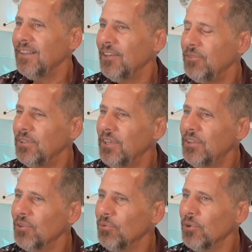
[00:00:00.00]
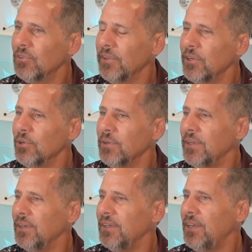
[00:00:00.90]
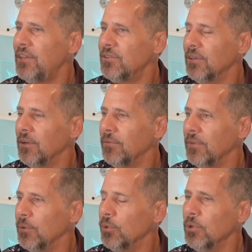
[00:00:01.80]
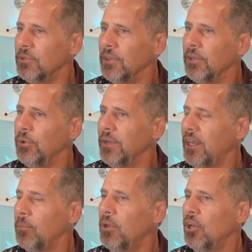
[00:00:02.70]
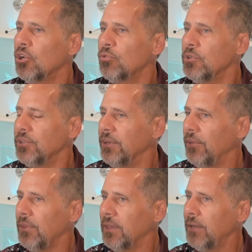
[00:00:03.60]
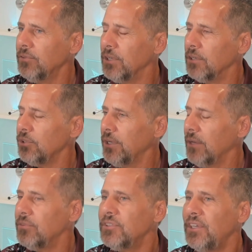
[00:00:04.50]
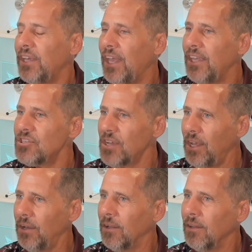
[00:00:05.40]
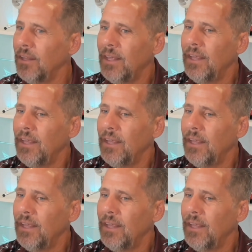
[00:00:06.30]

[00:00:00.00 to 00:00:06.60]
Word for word: If you take the first letter in each of the words in the new name, Christian Healthy Lifestyle, you have CHL,